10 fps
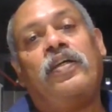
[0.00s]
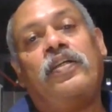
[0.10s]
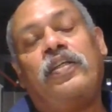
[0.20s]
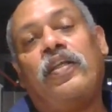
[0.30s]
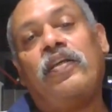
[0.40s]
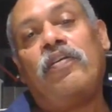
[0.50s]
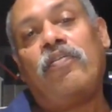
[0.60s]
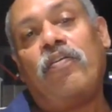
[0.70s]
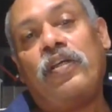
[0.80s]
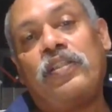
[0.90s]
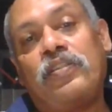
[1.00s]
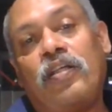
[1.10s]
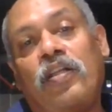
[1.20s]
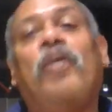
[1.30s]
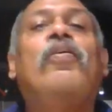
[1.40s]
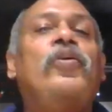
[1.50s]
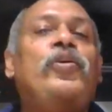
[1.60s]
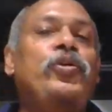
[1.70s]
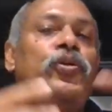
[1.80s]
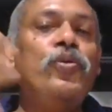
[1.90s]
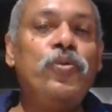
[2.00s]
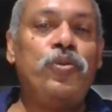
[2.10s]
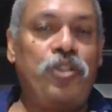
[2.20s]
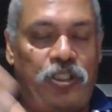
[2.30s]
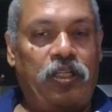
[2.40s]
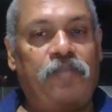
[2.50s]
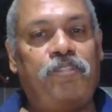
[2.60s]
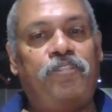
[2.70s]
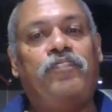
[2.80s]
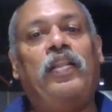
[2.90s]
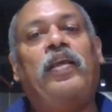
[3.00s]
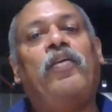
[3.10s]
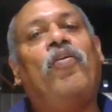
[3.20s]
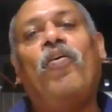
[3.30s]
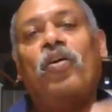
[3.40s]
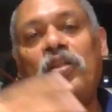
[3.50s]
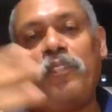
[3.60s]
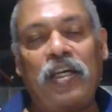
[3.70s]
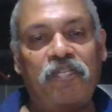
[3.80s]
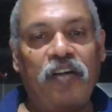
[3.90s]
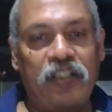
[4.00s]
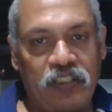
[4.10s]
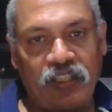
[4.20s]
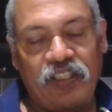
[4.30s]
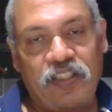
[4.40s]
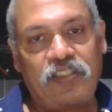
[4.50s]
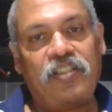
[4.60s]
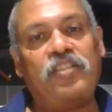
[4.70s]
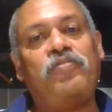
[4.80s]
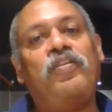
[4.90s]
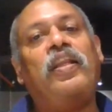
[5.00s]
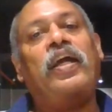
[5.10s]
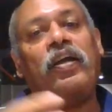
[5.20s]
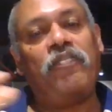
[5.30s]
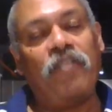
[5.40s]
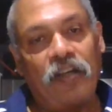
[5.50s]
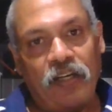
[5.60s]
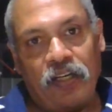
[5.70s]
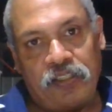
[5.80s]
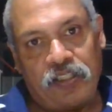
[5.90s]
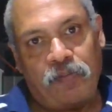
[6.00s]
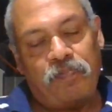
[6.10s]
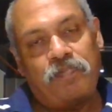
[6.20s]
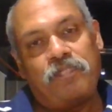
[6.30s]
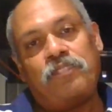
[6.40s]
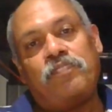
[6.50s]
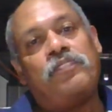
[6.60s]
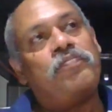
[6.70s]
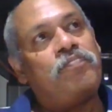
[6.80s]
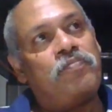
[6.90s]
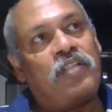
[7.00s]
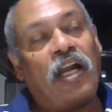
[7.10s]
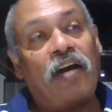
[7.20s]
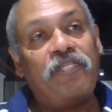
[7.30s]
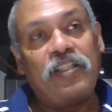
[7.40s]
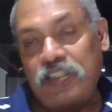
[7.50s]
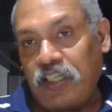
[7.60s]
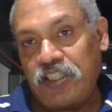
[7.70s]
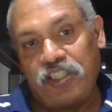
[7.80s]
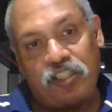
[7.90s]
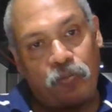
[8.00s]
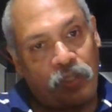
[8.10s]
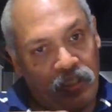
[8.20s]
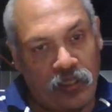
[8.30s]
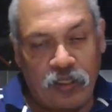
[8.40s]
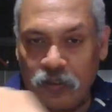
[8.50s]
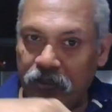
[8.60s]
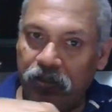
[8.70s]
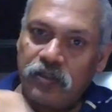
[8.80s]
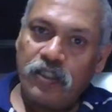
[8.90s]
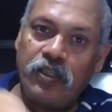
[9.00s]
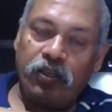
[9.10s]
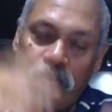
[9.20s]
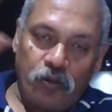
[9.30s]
technical drawings are huge. Like all the manufacturing industries will have some drafting section where they are sitting. In the